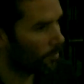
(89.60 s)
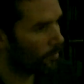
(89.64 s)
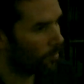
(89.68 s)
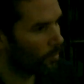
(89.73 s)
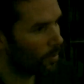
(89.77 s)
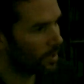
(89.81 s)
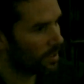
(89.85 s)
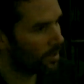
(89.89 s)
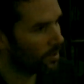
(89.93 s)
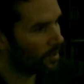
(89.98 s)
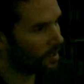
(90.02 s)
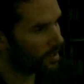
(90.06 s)
We're
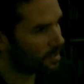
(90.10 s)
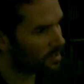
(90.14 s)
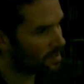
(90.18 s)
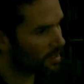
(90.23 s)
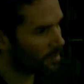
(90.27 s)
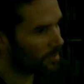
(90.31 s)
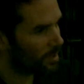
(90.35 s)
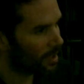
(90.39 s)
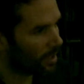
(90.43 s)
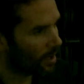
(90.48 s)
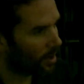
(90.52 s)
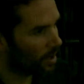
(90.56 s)
doing a
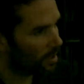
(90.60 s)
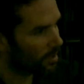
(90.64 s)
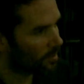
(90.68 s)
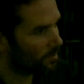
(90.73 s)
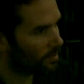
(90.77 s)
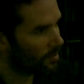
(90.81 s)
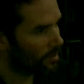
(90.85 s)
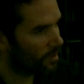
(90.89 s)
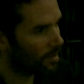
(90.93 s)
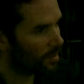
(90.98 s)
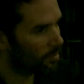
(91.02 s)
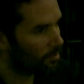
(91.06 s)
similar kind of
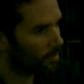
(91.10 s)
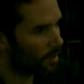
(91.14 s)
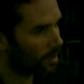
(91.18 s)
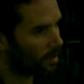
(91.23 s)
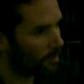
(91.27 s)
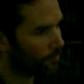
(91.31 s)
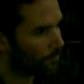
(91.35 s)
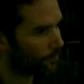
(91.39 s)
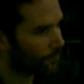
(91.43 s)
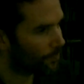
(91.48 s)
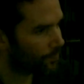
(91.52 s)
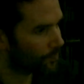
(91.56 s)
thing, but
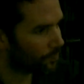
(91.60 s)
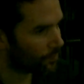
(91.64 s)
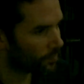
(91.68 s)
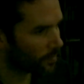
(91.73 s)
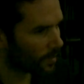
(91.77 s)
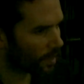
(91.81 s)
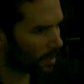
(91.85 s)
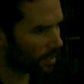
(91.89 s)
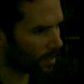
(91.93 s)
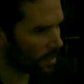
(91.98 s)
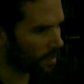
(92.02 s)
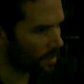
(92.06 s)

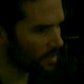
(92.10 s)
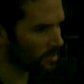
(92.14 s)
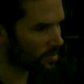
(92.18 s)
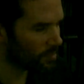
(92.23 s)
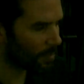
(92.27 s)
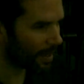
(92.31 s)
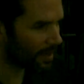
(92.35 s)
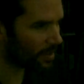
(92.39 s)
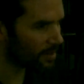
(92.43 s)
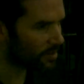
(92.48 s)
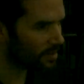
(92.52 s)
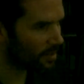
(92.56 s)

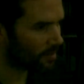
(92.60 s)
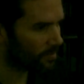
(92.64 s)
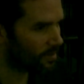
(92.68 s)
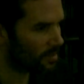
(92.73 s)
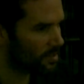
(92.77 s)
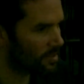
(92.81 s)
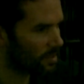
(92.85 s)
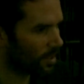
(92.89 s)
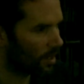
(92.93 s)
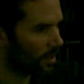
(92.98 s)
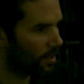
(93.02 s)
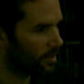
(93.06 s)
speculative
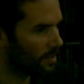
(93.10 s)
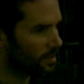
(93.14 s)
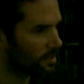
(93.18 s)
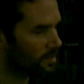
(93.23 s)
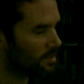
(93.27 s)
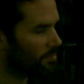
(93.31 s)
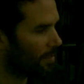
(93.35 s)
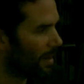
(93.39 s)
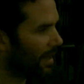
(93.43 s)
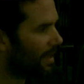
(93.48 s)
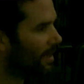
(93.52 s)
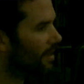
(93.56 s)
design is
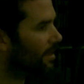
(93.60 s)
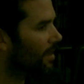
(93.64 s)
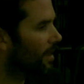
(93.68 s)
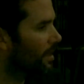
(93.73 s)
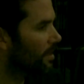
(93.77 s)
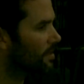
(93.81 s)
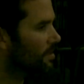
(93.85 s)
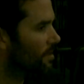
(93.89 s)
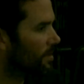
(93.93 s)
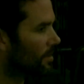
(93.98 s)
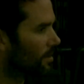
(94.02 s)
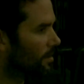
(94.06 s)

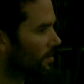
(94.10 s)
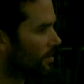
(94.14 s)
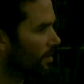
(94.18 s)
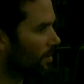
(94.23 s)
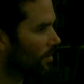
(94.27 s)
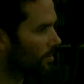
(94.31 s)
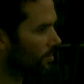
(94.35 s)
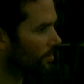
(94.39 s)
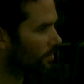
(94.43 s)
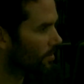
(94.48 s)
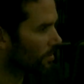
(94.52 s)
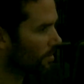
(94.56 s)
speculating
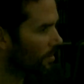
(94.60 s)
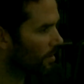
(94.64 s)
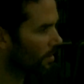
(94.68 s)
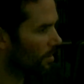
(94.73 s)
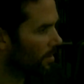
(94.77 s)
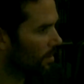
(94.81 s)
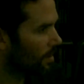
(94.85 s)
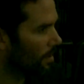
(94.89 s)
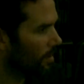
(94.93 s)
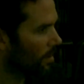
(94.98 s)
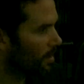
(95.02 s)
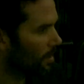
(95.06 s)
on
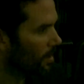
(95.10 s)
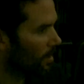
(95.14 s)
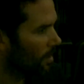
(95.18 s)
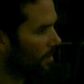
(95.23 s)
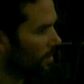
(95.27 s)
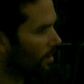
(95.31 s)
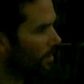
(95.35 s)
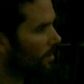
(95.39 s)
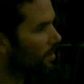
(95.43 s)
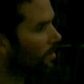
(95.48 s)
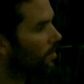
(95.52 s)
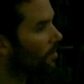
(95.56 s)

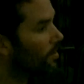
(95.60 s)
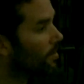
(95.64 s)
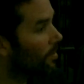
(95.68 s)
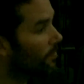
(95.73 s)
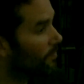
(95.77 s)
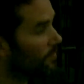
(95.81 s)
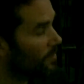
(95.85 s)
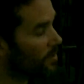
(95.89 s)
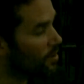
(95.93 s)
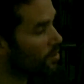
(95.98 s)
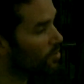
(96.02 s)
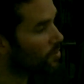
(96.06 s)
the
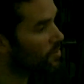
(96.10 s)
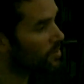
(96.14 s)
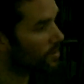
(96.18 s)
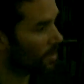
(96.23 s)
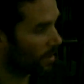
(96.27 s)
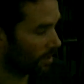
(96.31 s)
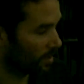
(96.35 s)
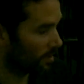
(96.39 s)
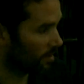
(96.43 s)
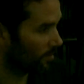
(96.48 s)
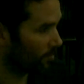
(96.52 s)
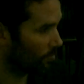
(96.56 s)
future
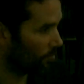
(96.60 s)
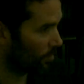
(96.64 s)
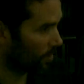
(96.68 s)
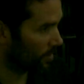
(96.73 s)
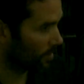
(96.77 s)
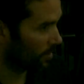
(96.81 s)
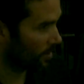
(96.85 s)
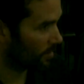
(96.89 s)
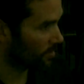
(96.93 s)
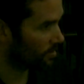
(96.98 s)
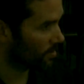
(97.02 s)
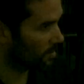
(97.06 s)
kind of
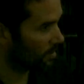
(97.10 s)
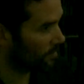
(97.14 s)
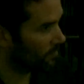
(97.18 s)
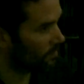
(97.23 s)
products and the